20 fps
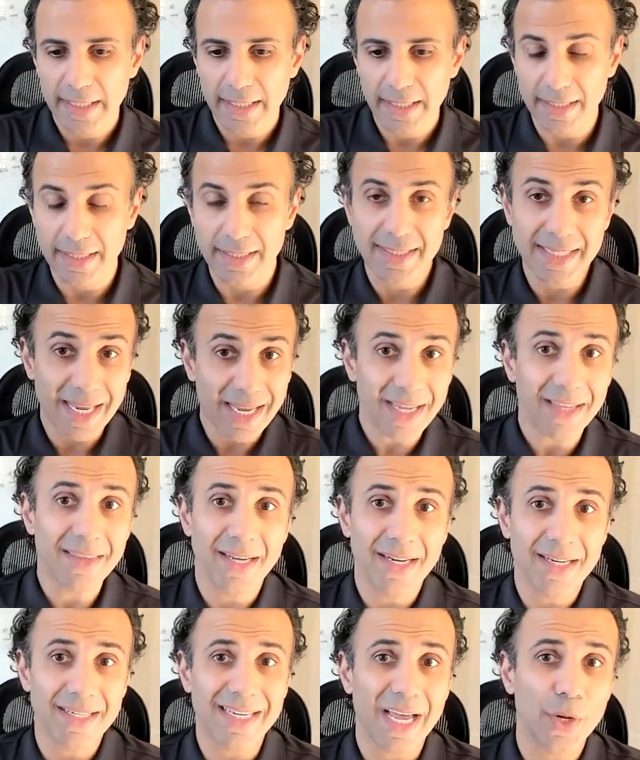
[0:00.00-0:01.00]
The second then
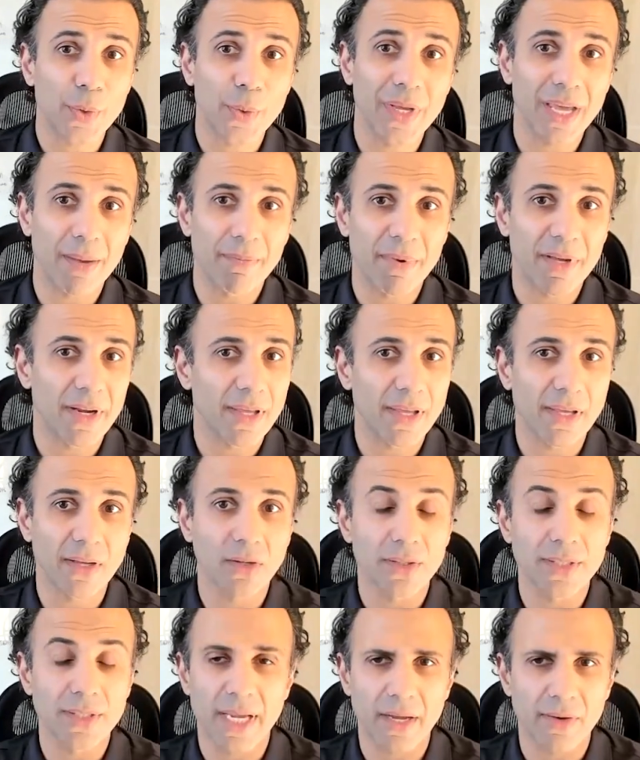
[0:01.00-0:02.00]
is, how do we get better
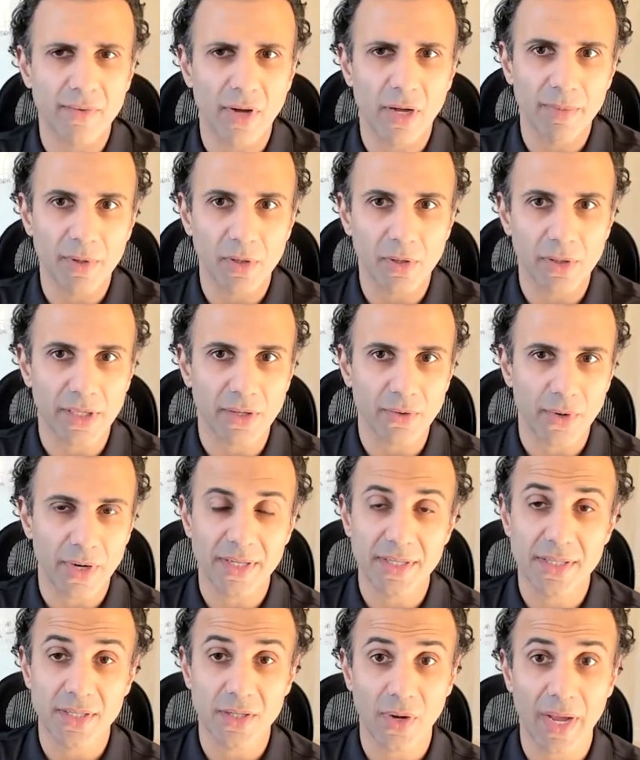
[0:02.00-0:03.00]
yields out of our building, right?
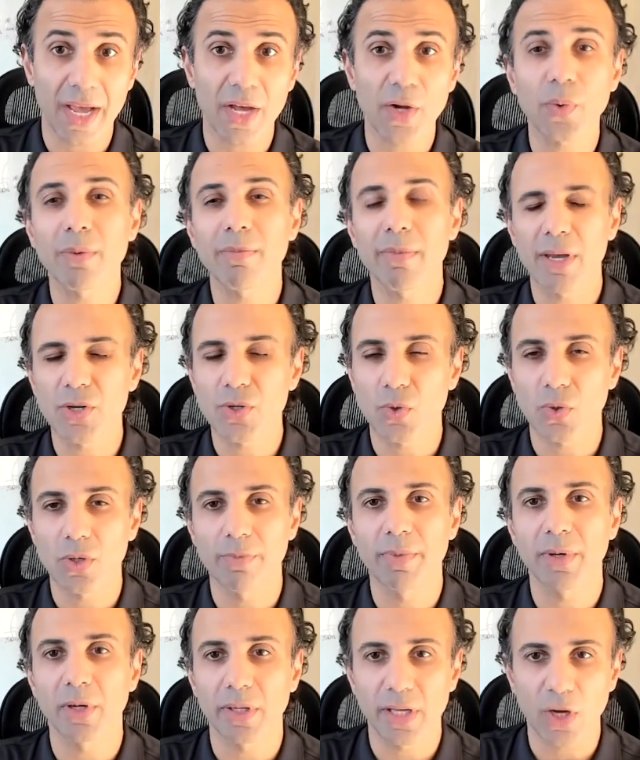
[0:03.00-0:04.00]
So how do we make sure the
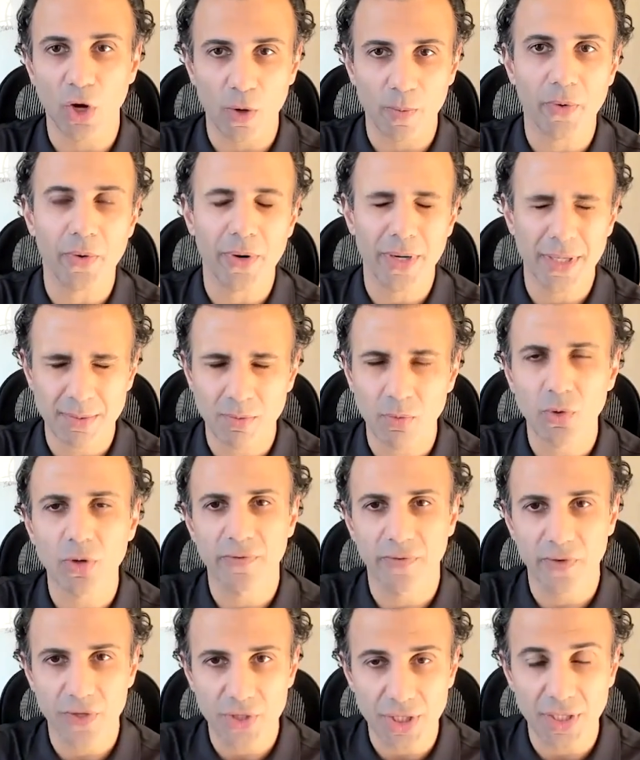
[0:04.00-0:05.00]
building operates more
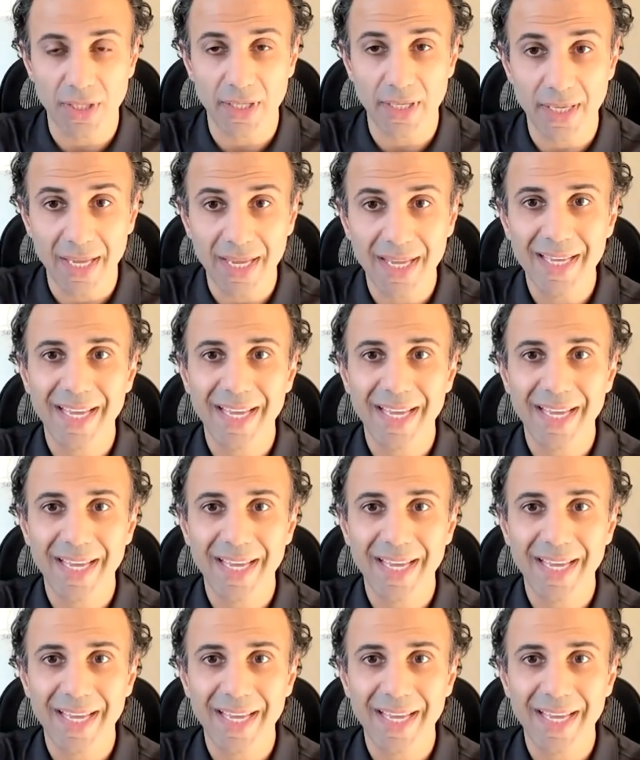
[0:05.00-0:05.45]
efficiently?